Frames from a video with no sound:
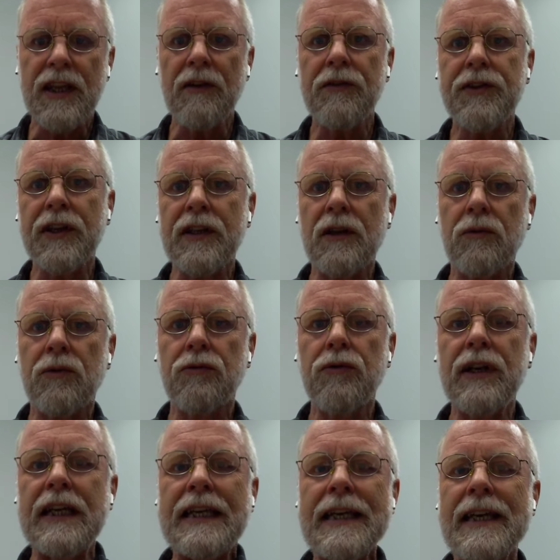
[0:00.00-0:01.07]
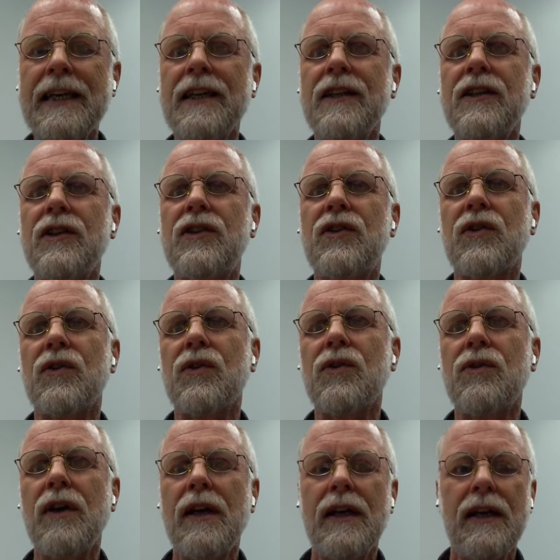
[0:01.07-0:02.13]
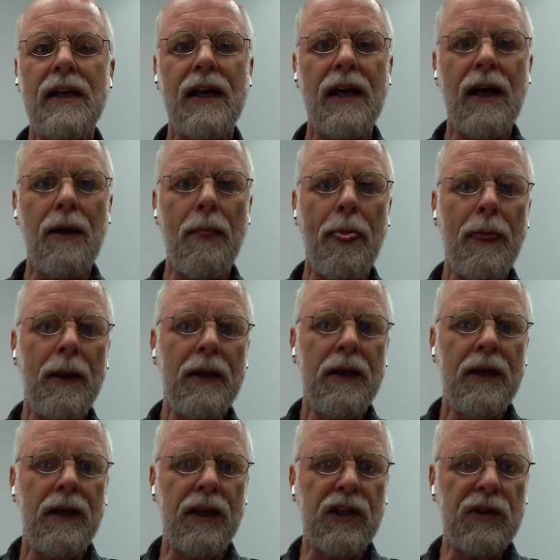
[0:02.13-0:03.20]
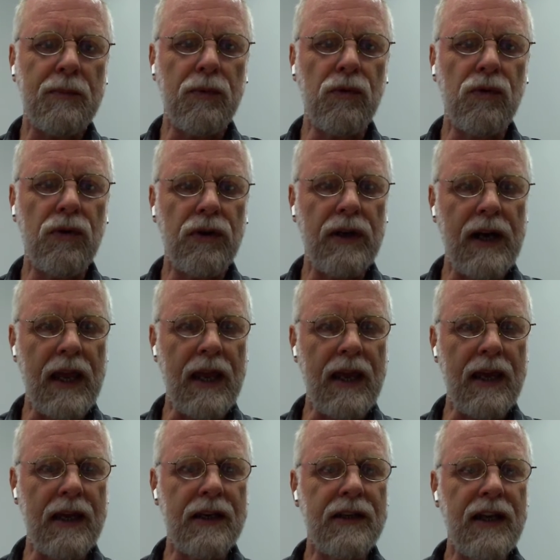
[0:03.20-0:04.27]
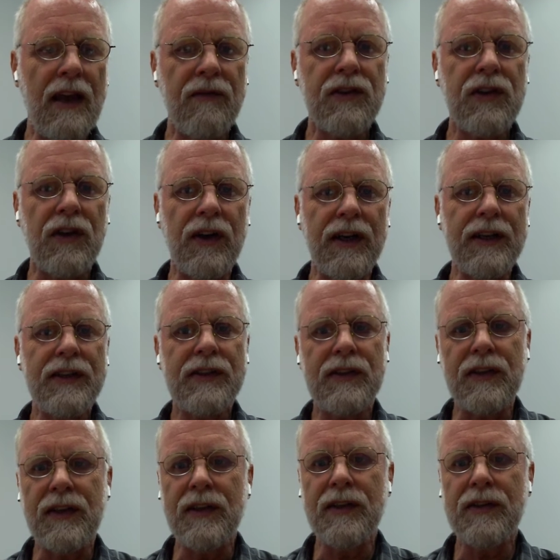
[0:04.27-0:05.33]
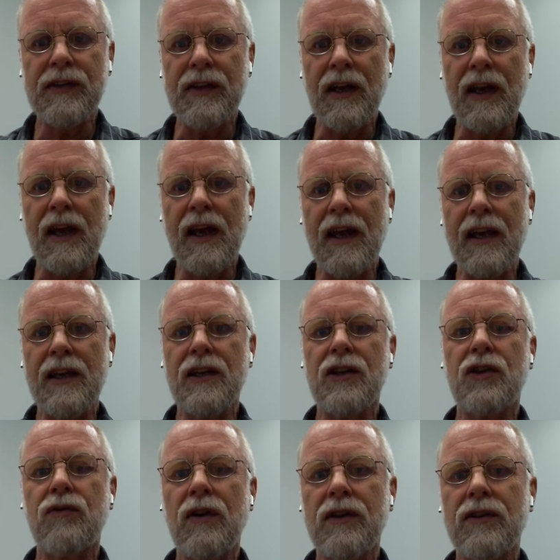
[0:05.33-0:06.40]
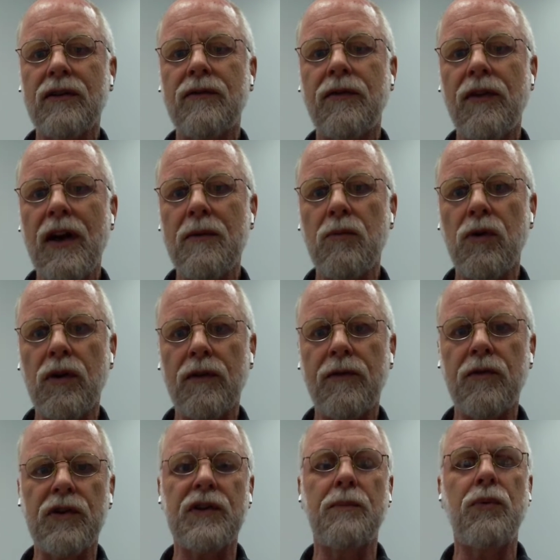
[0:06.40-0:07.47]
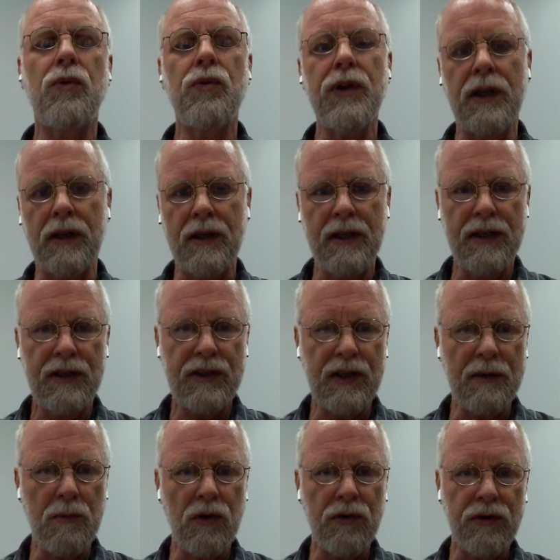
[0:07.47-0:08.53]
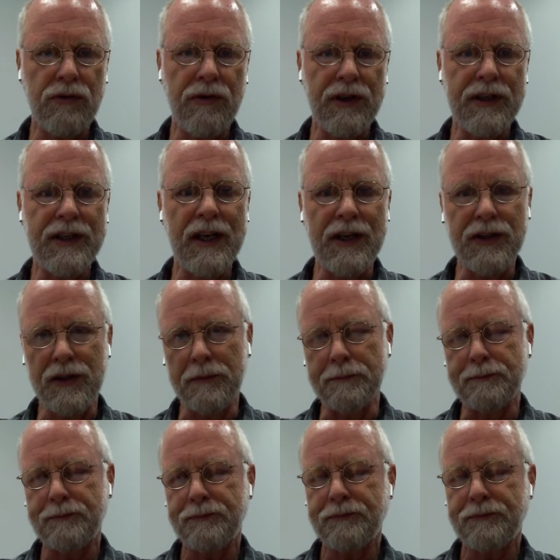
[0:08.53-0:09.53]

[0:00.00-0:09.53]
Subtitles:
The other thing that we're really keen to explore and advertise is a structured framework for supporting CMOT accreditation.